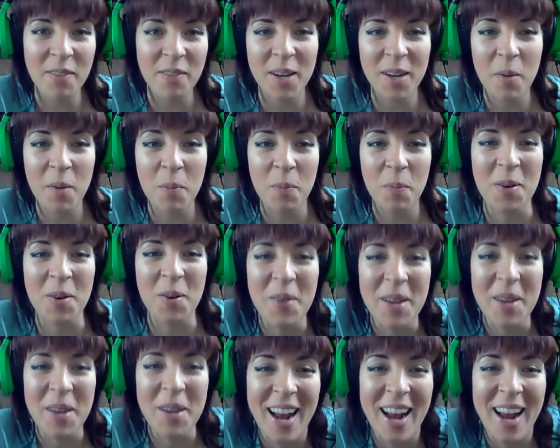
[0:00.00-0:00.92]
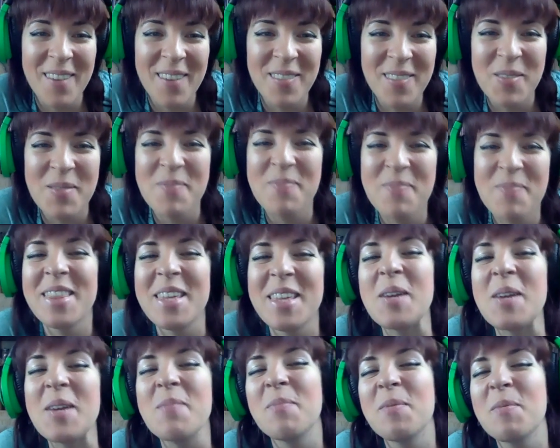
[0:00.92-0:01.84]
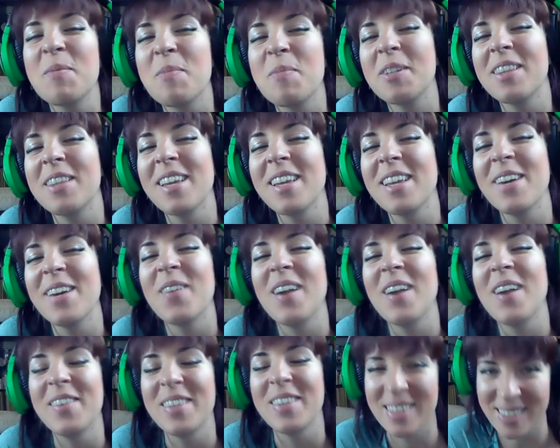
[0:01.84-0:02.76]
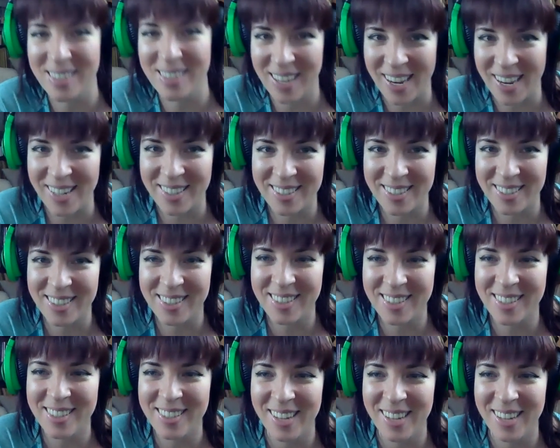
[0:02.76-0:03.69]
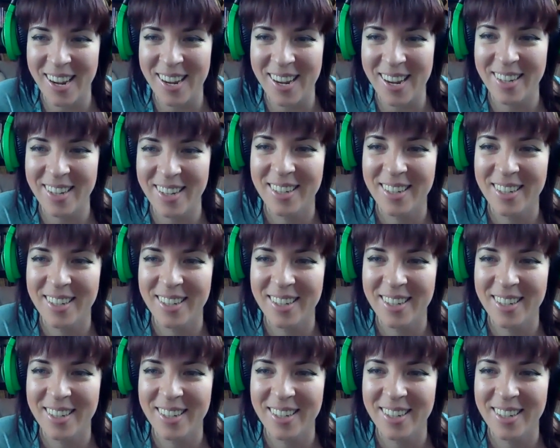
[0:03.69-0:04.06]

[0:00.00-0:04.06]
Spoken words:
a themed birthday around a Saints day.